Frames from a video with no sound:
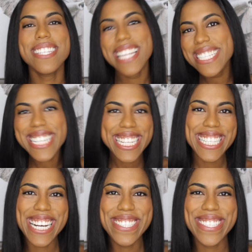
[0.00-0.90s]
Let's get
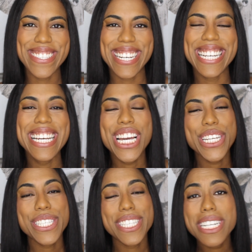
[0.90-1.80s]
down to it.
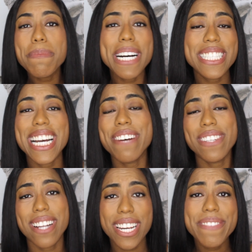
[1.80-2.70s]
You're about to have
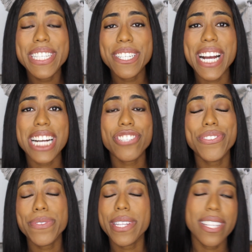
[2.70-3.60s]
a lot of
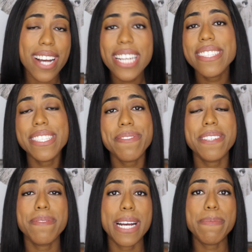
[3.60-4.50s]
interactions with a lot of
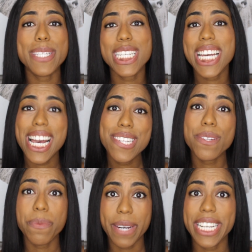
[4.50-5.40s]
different reps, and
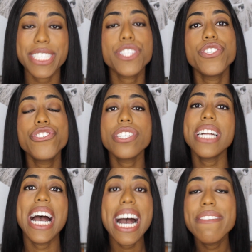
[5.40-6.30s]
guess what? You should
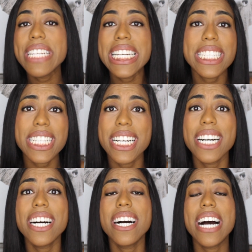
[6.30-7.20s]
have an
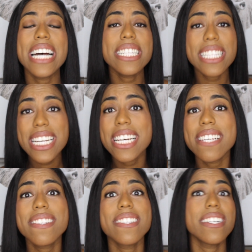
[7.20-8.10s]
idea, at
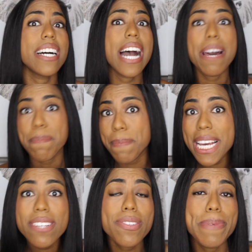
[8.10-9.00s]
least at
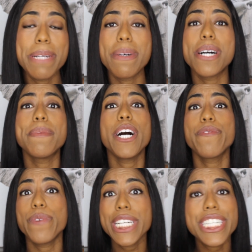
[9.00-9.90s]
base minimum,
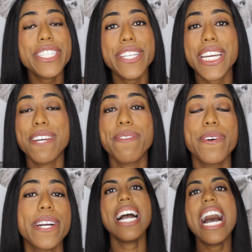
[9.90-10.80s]
of what you're looking
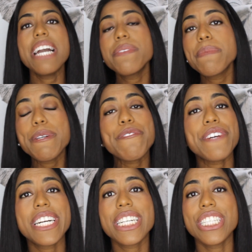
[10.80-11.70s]
for. I will be
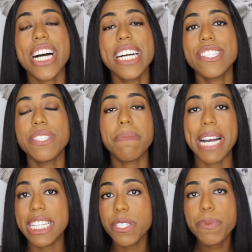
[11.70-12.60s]
referring a lot to
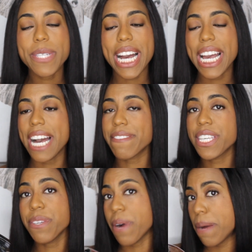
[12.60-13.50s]
my loupes. I have
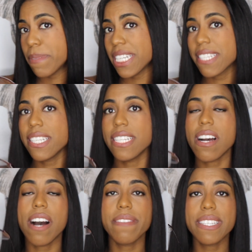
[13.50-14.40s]
Q Optics, and
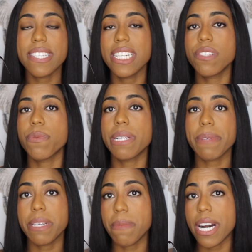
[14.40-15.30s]
obviously it's what
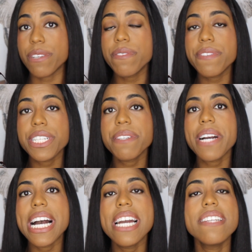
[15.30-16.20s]
I'm going to model for you
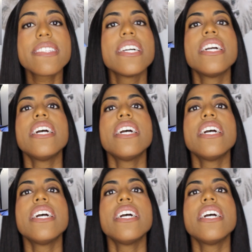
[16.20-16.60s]
guys.